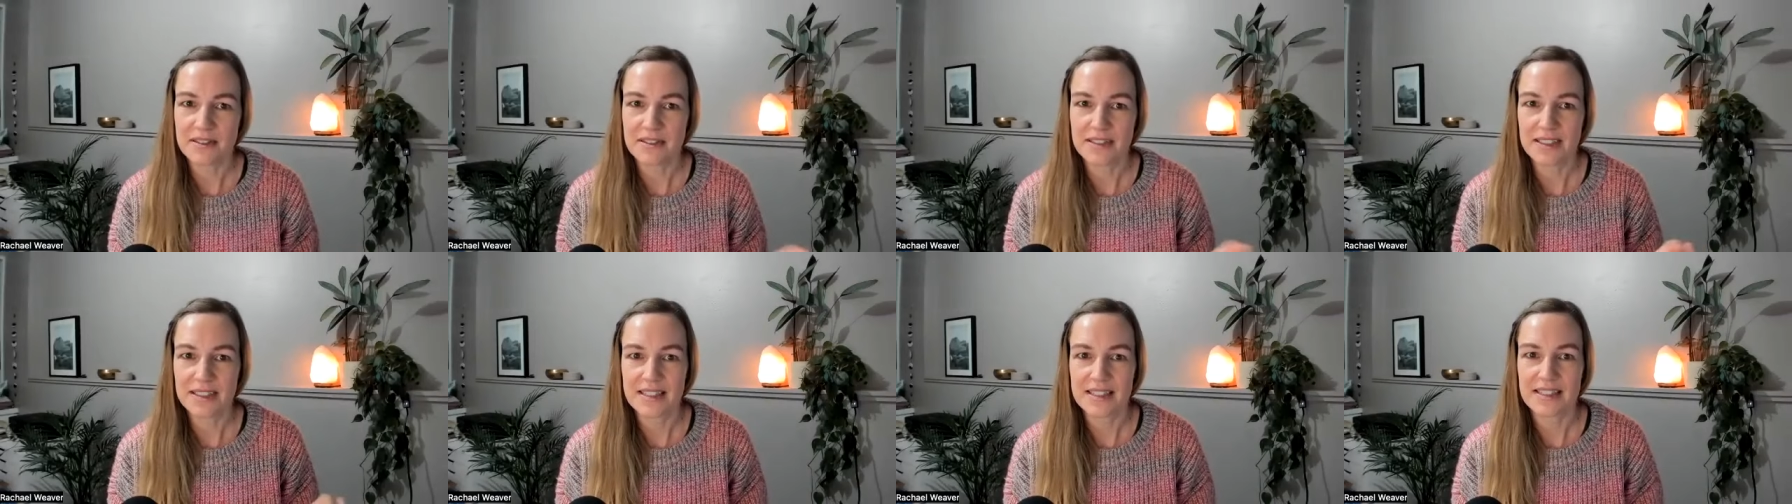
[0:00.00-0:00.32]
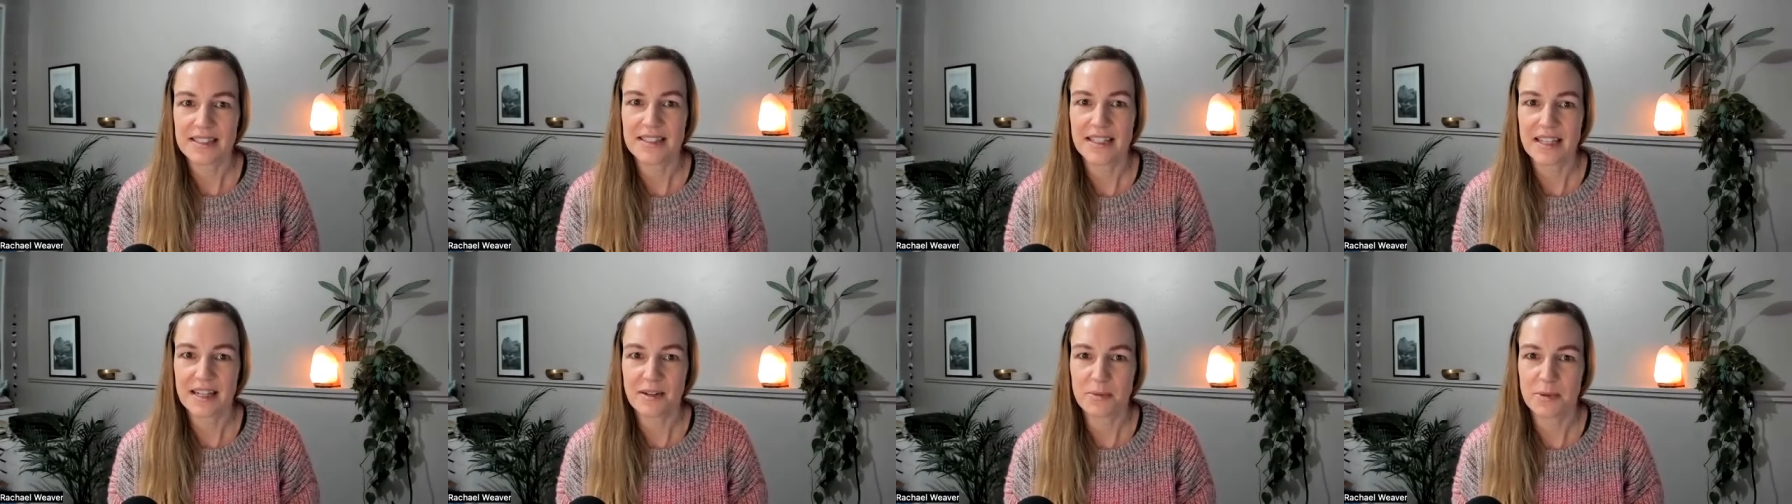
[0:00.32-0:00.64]
and
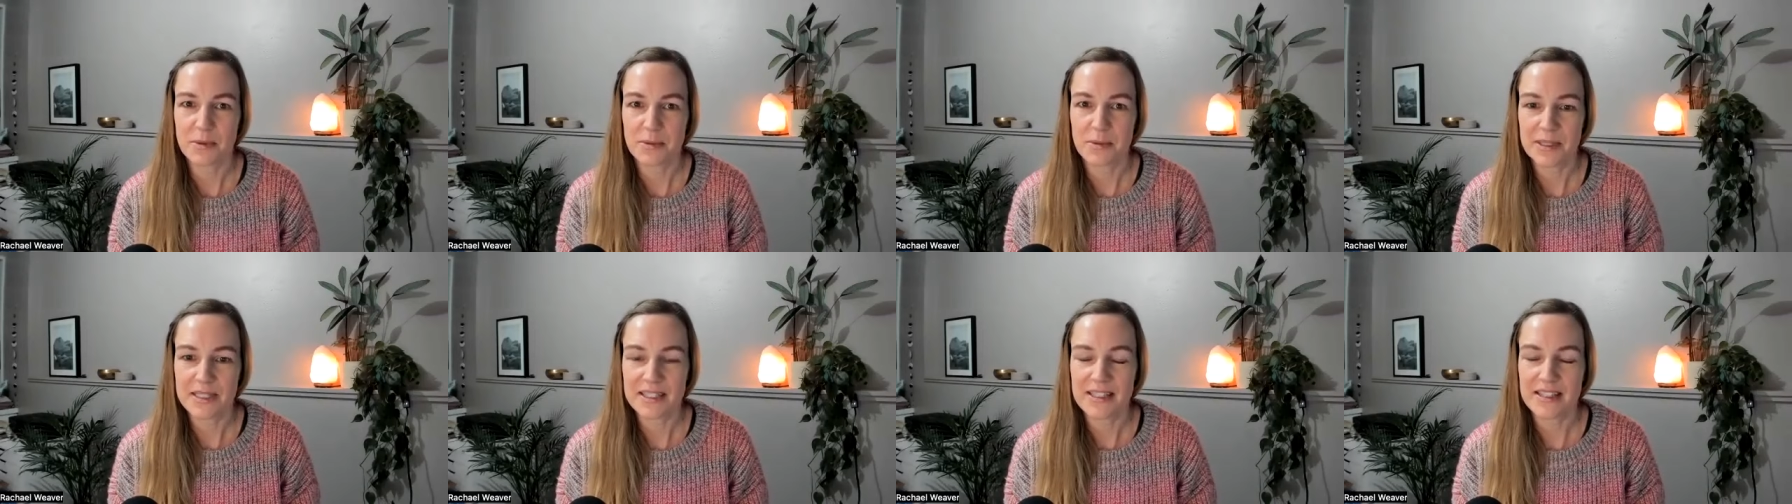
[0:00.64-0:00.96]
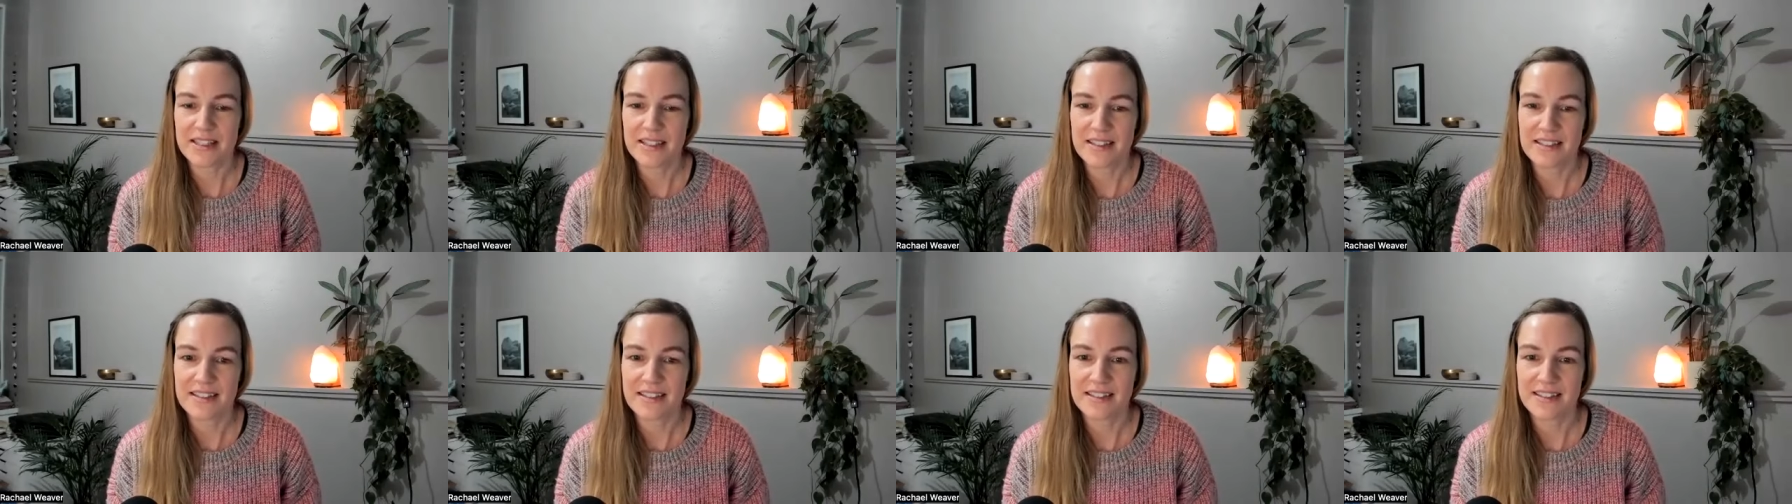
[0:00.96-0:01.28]
sustainable
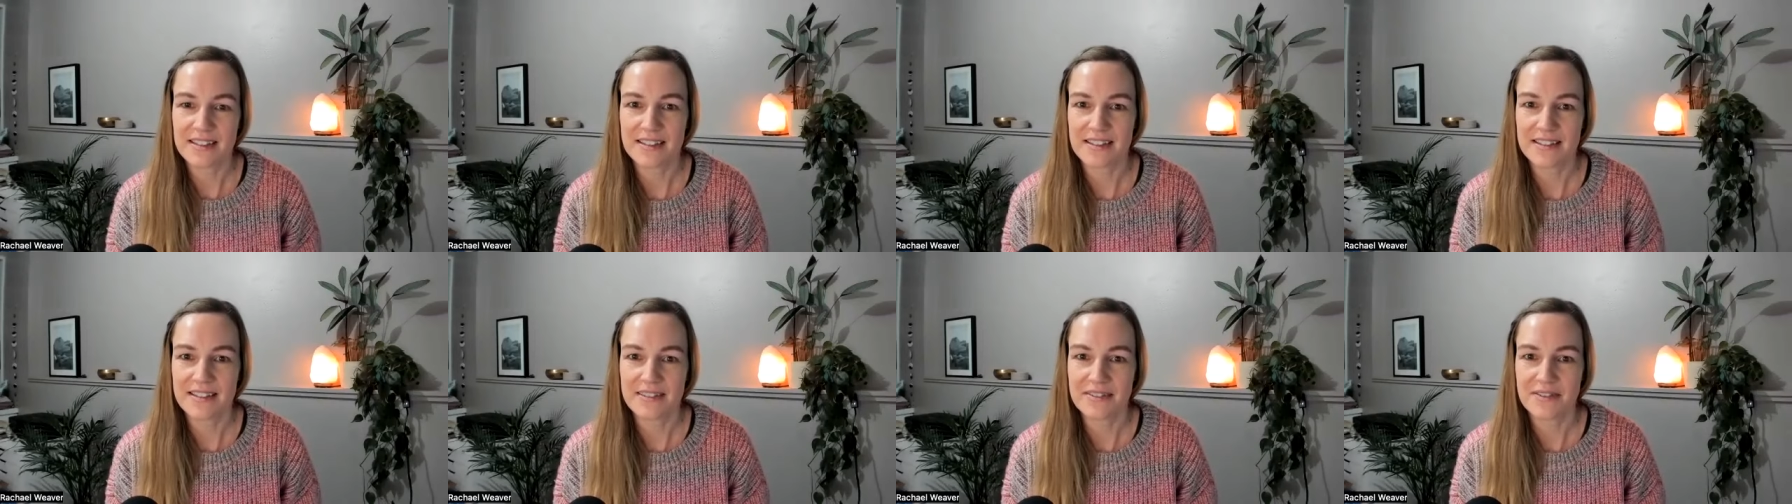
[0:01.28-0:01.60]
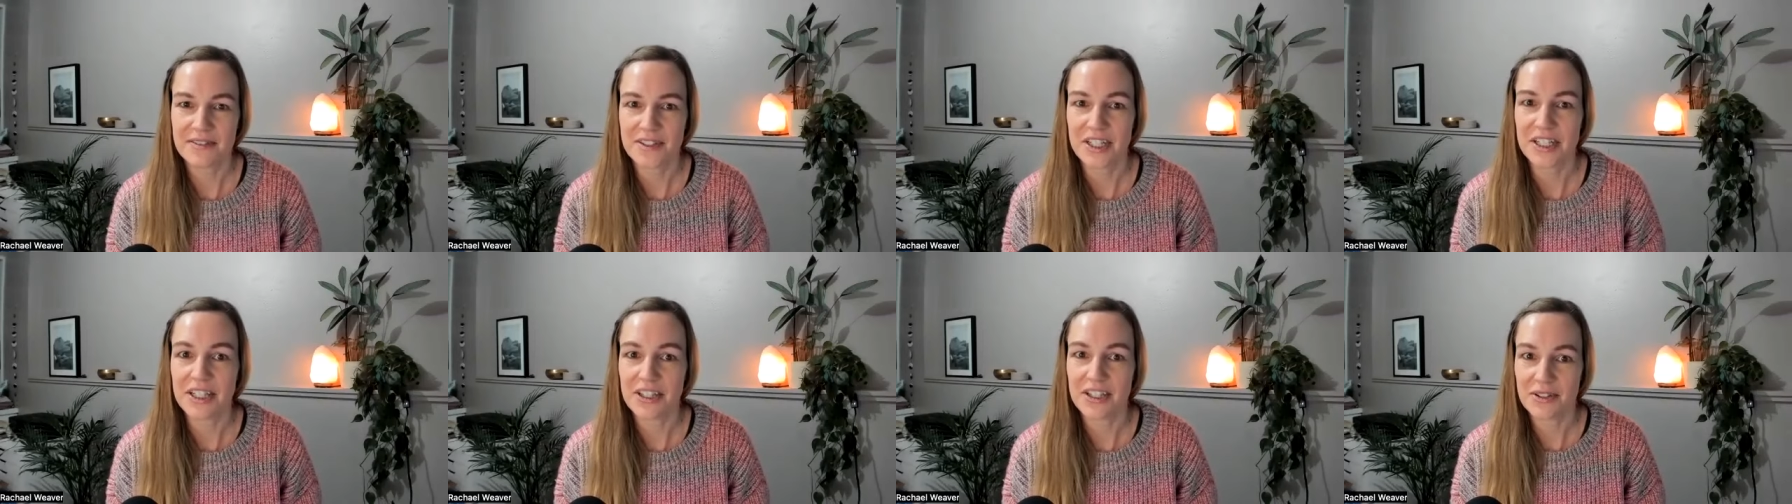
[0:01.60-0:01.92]
business
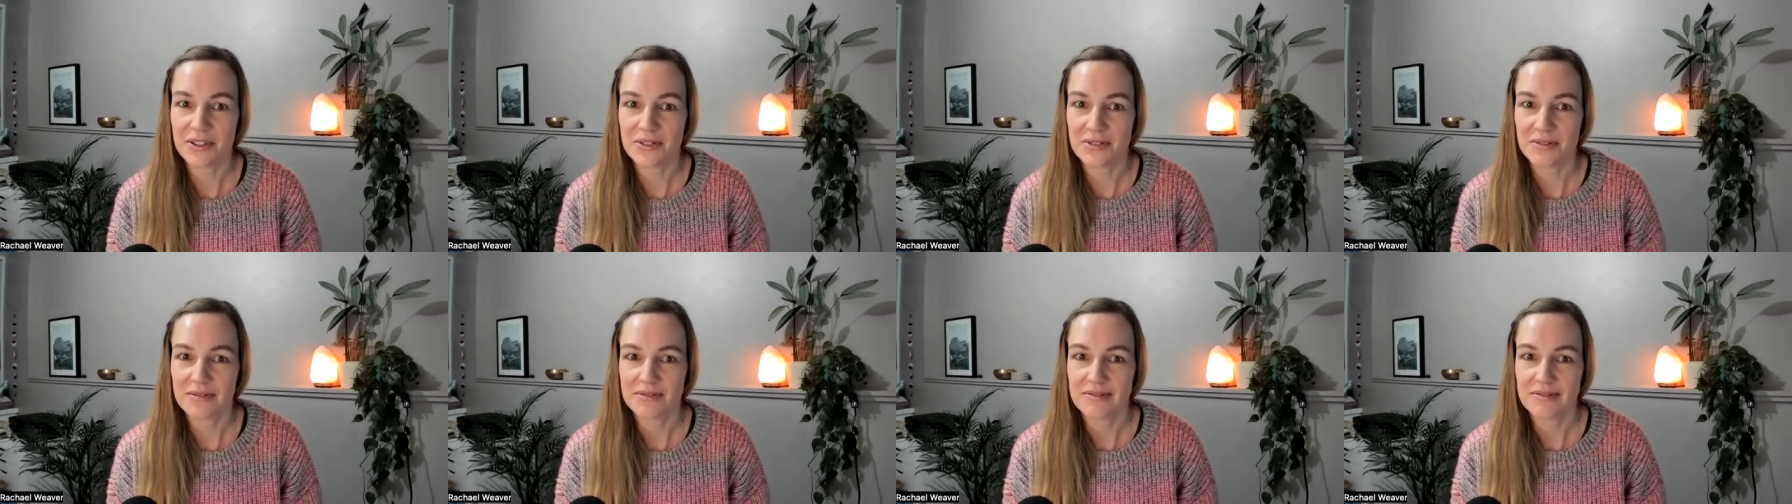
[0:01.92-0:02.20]
for you?